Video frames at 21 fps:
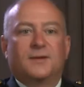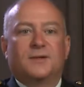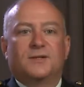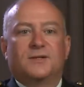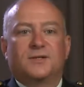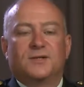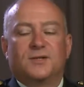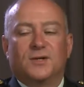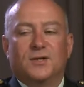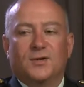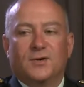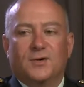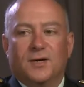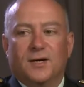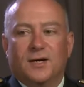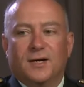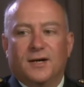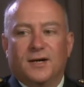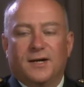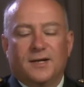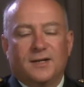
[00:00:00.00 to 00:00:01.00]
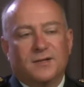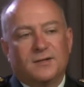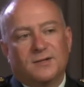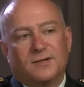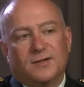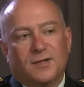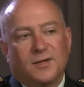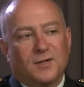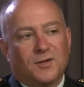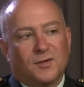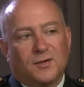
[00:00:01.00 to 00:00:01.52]
So,
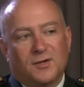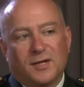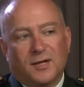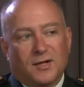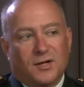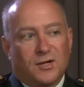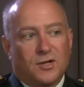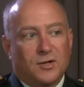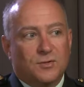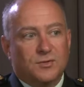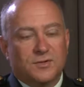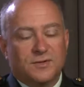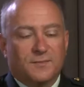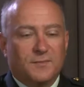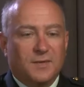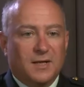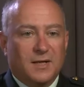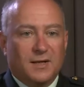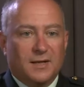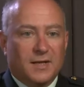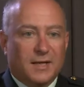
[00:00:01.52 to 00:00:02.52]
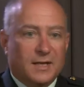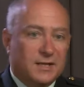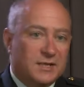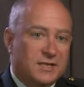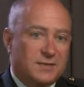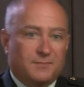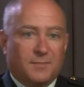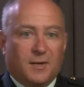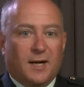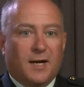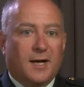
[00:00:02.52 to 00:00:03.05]
and you'd get accused of being a
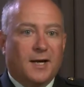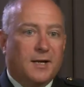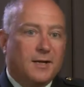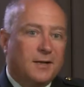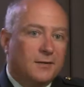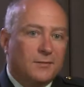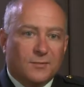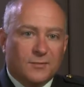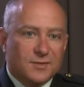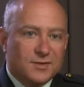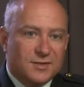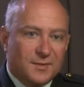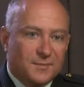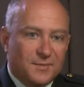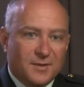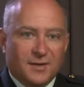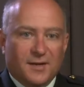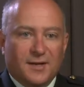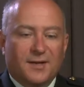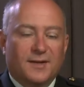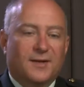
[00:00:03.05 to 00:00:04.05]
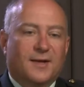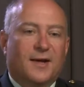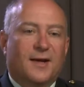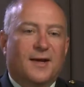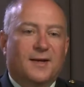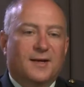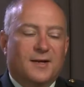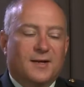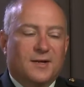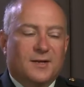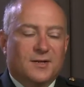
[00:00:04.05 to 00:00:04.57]
spy or something like
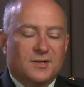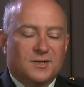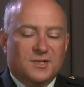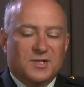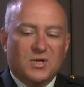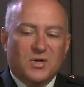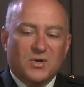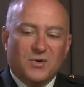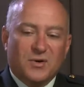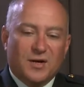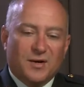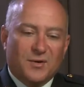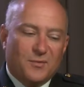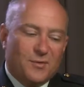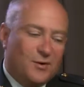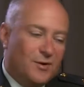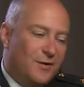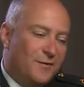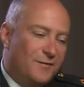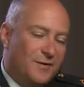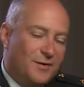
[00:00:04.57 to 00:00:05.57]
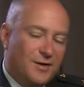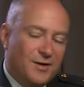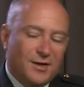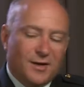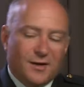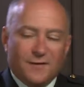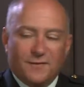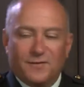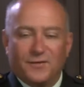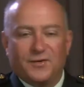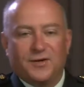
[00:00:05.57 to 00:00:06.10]
that. So we were all very
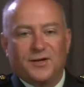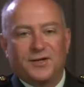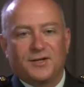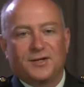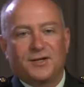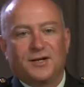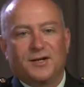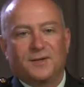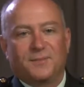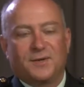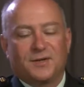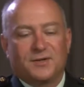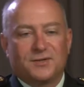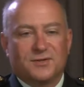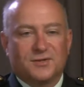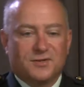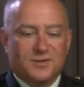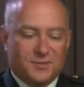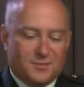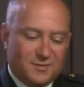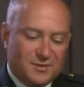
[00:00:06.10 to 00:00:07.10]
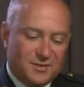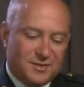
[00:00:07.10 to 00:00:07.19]
careful not to take pictures, so we